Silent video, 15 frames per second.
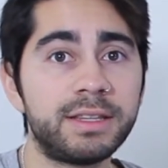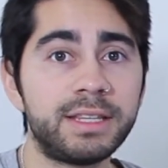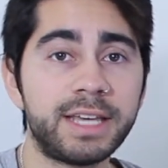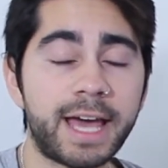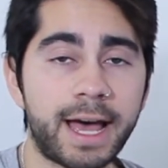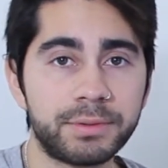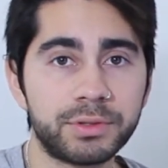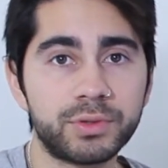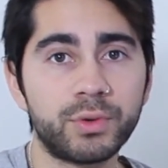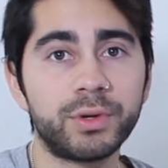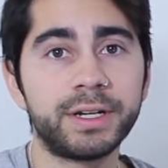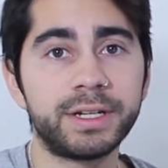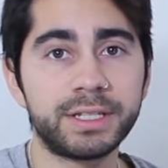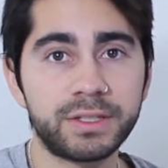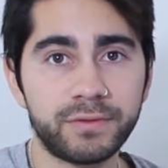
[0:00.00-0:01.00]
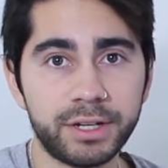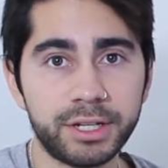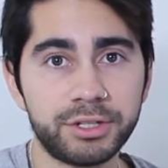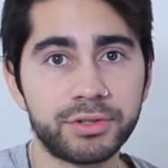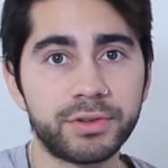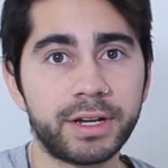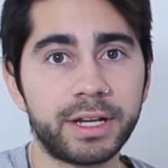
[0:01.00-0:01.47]
the App Store is
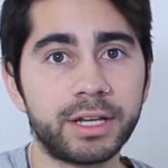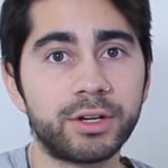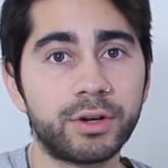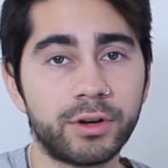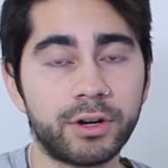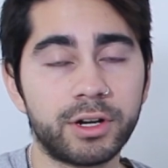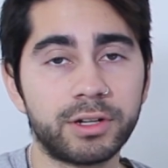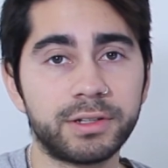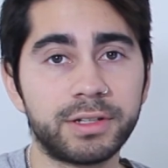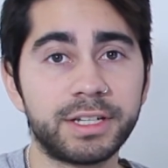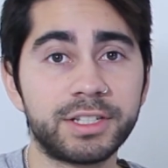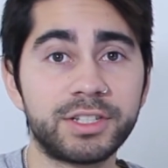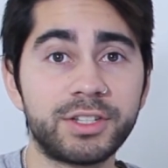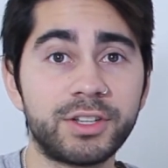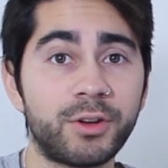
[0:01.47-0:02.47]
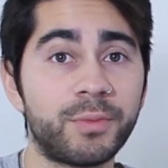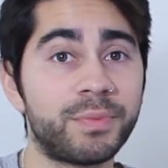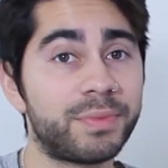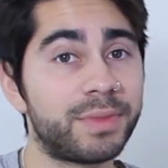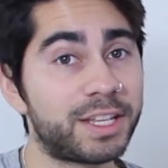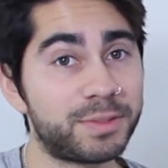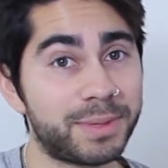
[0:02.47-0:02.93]
featuring currently. So
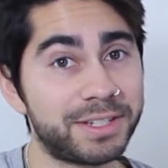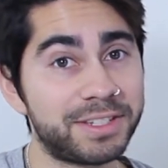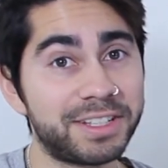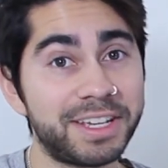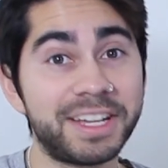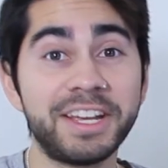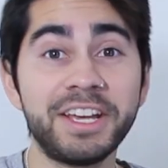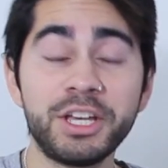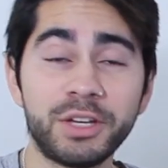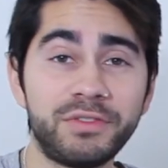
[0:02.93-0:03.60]
that's basically it.